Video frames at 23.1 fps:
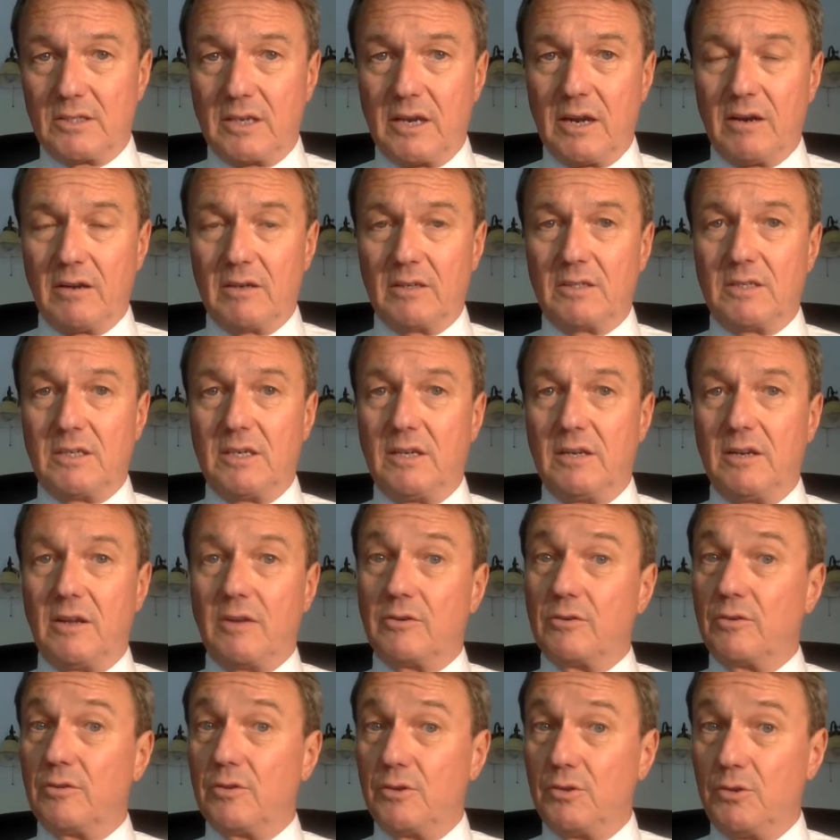guaranteed
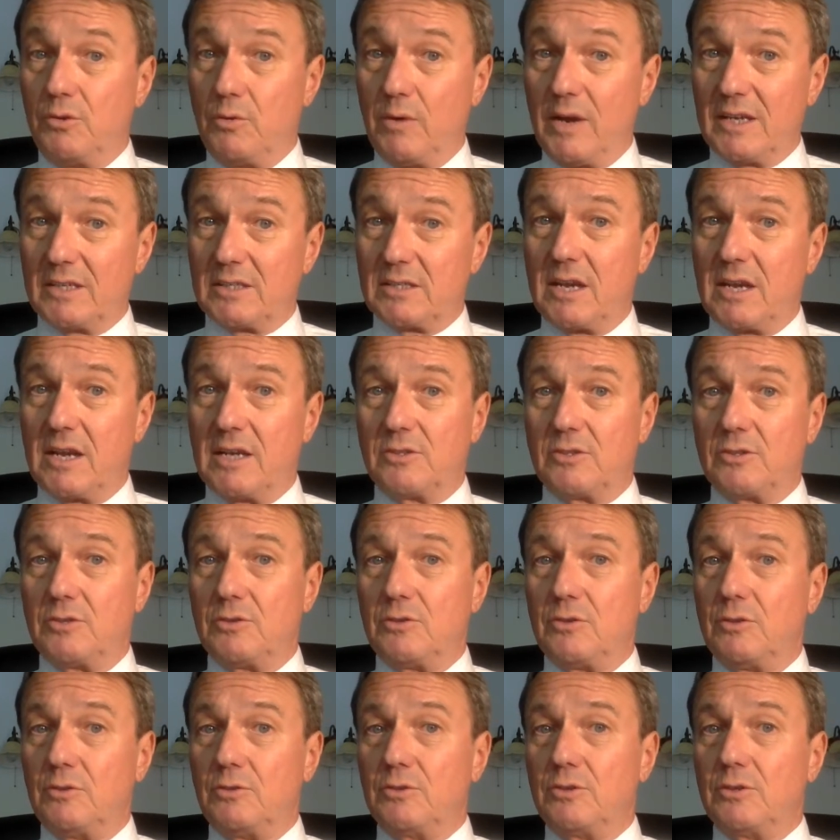under the U.S.
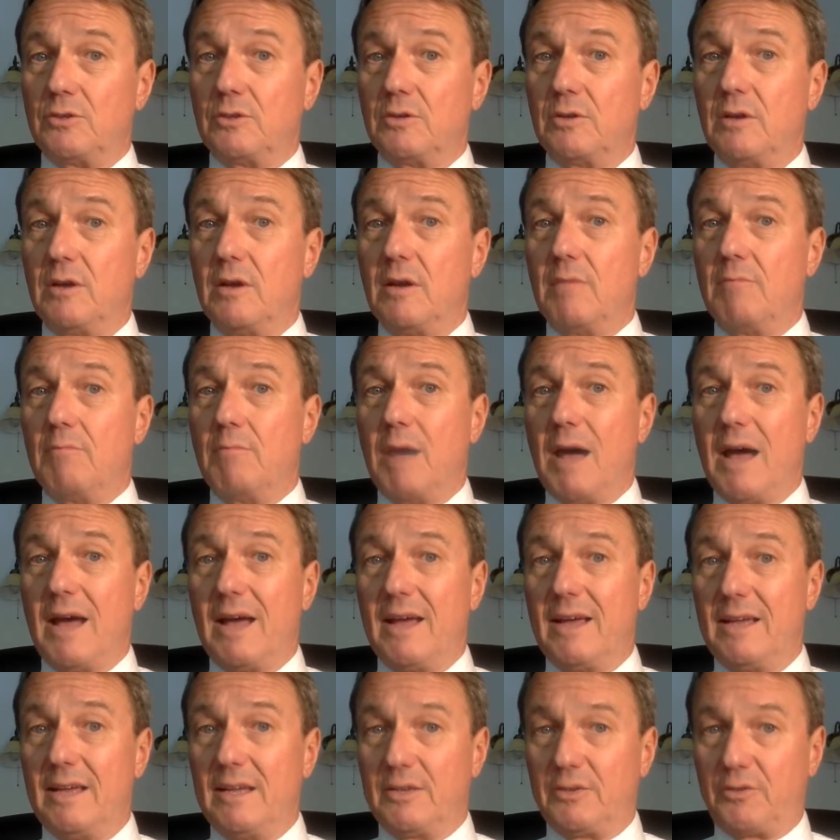Constitution by
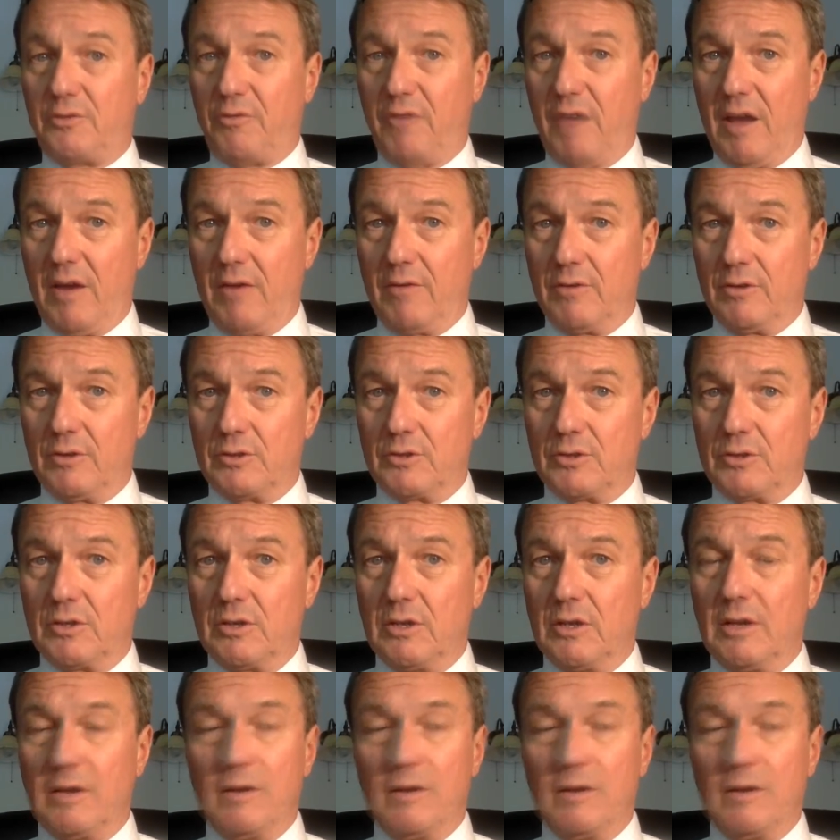its founders.